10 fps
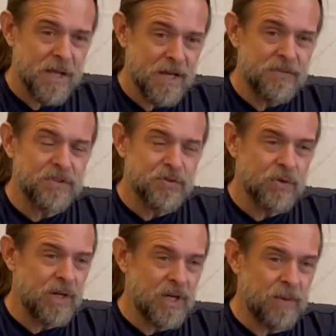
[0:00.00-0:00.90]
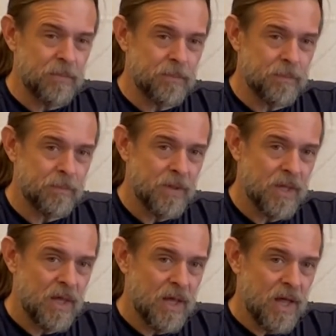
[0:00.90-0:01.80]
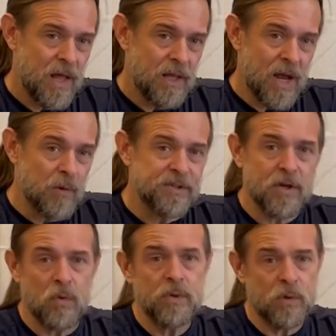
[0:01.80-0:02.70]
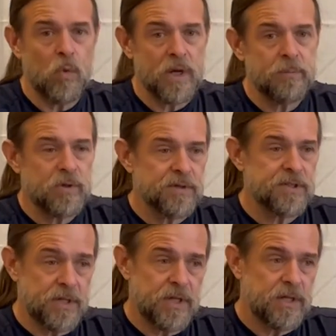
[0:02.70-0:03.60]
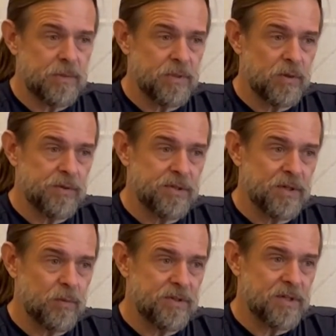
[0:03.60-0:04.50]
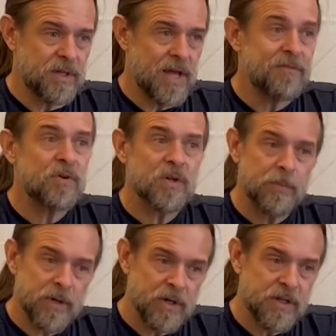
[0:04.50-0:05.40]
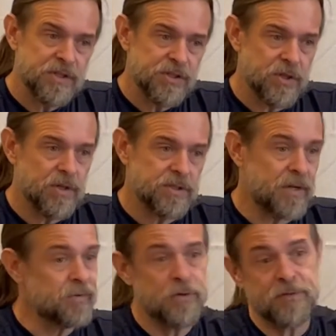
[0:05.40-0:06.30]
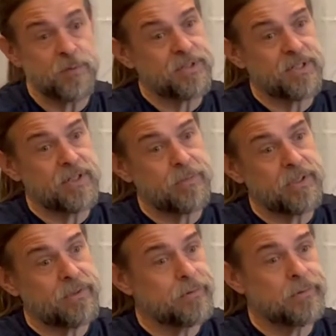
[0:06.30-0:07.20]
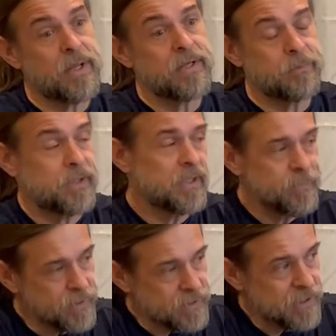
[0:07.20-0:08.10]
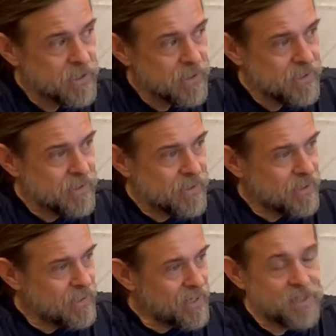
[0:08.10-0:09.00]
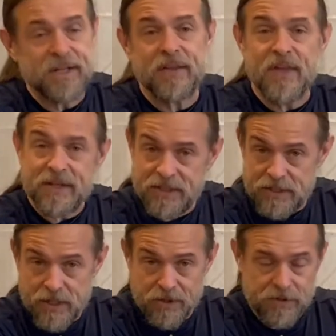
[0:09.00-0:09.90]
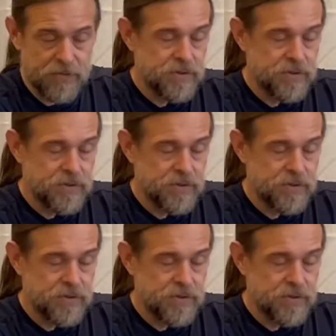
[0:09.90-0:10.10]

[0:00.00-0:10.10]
In the dream, I was the only white person in it, but it was an African-American church. I don't know if it was CME or AME, but I didn't get that detailed in